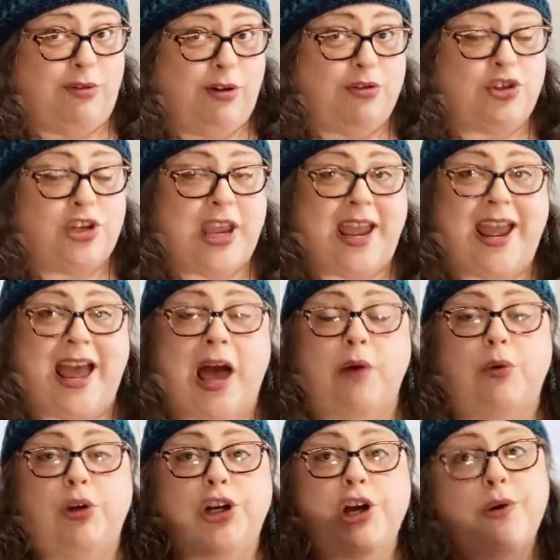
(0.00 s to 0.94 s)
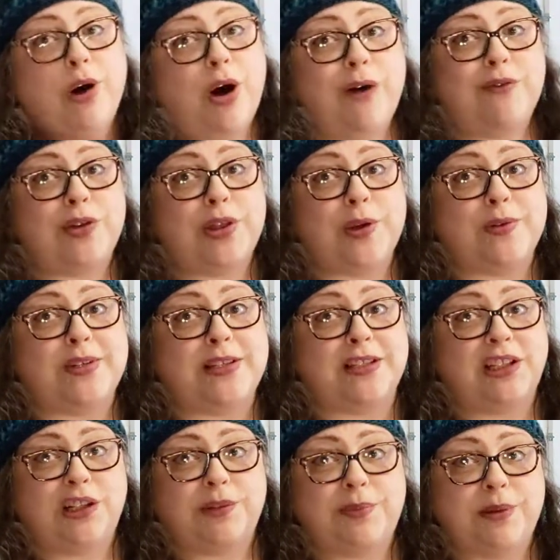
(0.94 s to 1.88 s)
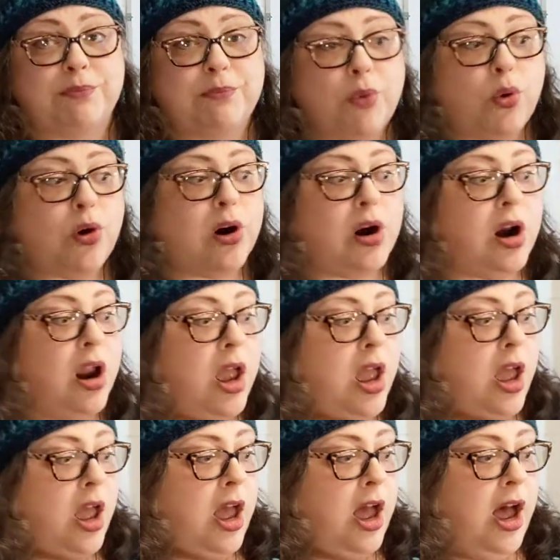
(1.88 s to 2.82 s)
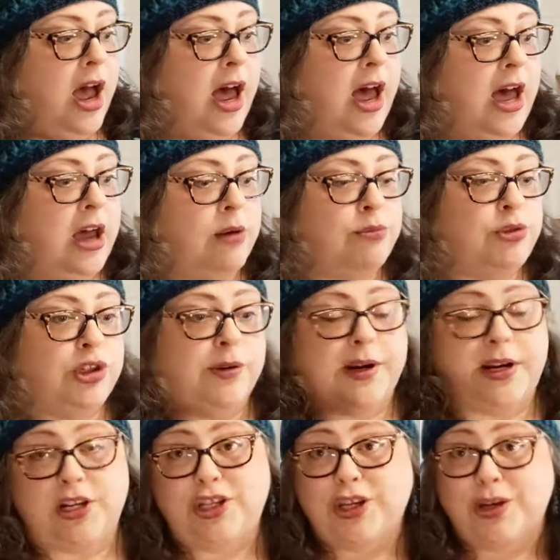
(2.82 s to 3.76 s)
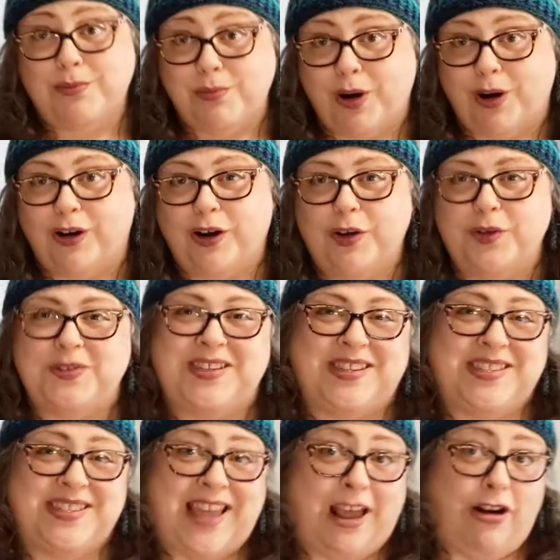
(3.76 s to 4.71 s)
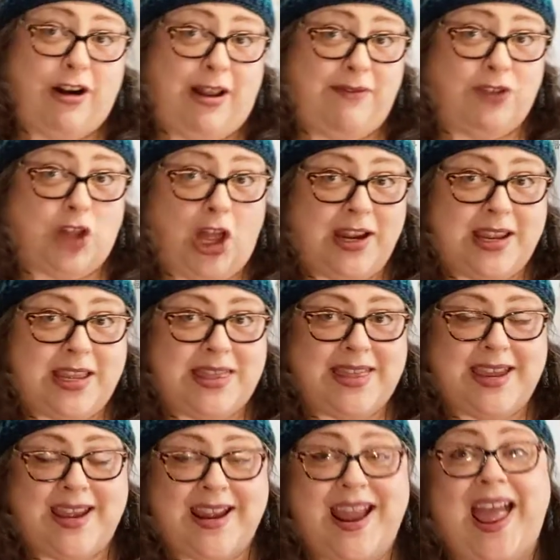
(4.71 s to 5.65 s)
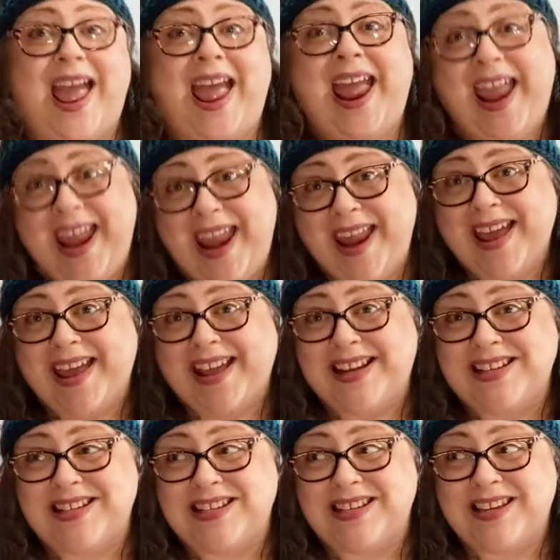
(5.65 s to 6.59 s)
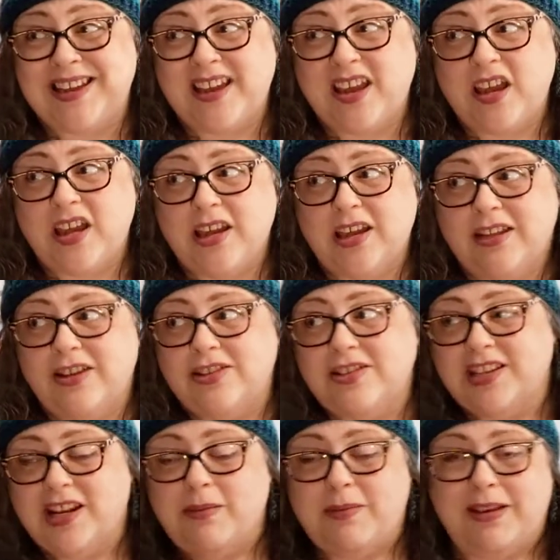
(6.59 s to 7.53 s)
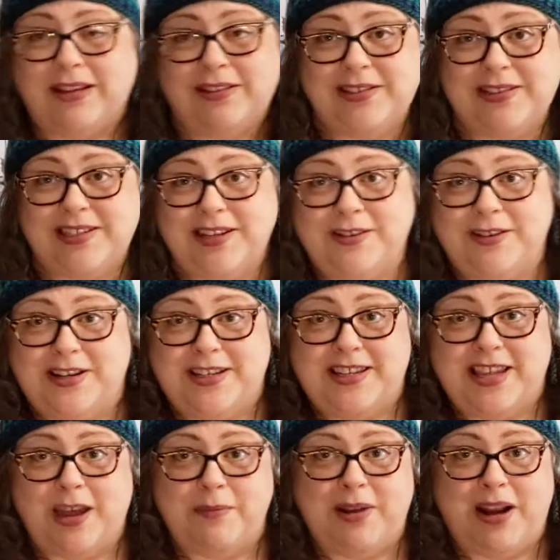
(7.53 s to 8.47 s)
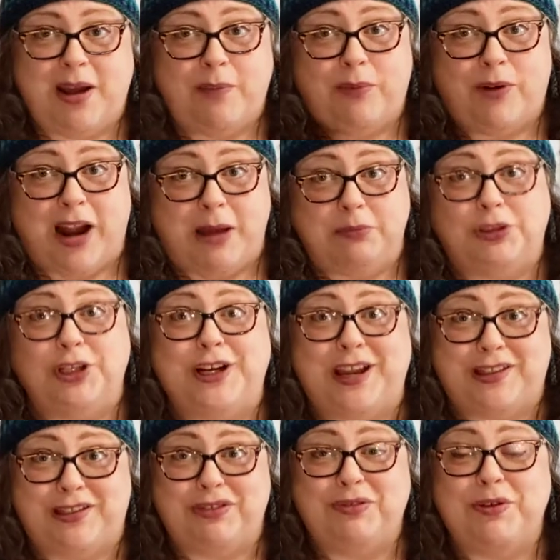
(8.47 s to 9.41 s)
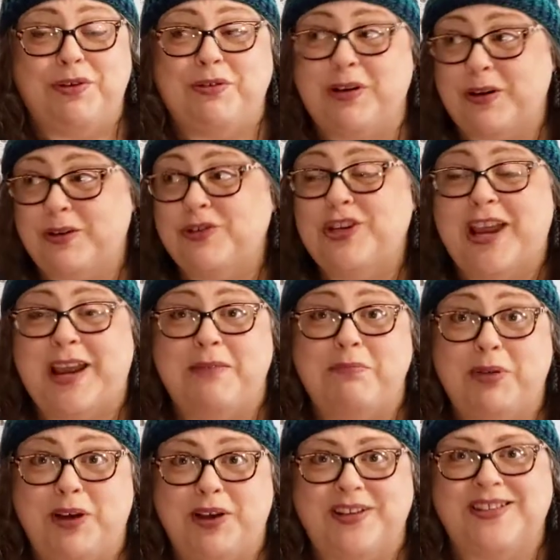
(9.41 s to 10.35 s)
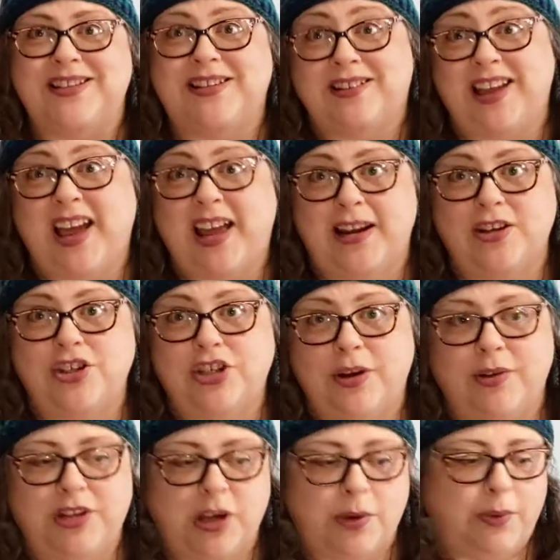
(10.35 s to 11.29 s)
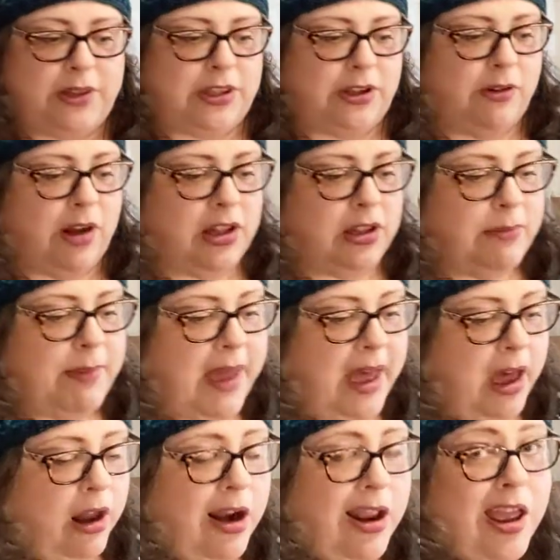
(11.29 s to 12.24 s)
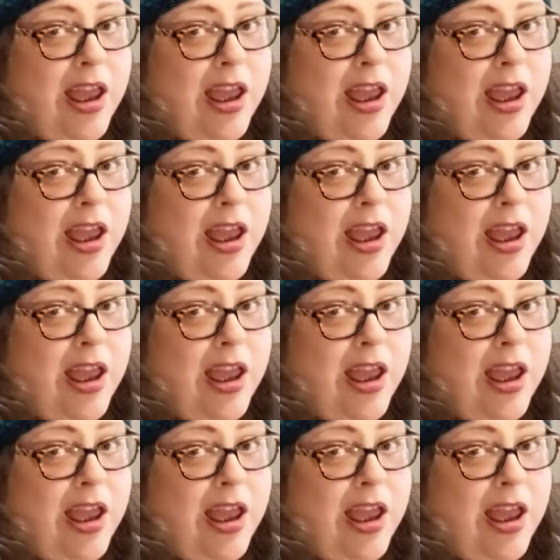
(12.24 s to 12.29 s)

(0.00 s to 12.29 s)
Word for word: crochet. I will go over those a little bit more um, during tomorrow's Saturday vloggy thing. And there's going to be a little series coming up where I'm looking through crochet books and kind of showing you what they're all about.